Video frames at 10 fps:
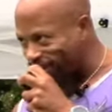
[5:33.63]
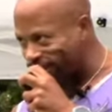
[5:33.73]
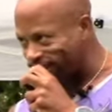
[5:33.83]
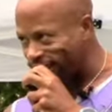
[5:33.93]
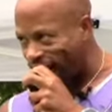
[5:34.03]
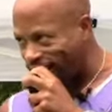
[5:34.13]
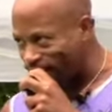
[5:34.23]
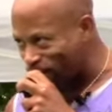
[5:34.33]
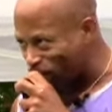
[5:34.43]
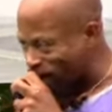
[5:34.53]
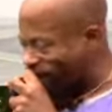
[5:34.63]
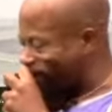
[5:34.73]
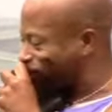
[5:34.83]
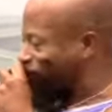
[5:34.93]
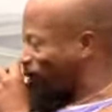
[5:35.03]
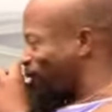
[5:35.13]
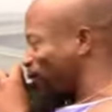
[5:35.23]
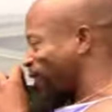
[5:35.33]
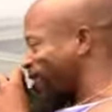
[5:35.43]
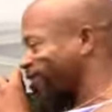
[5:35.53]
this at night in the bed
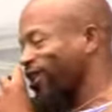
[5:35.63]
scrolling,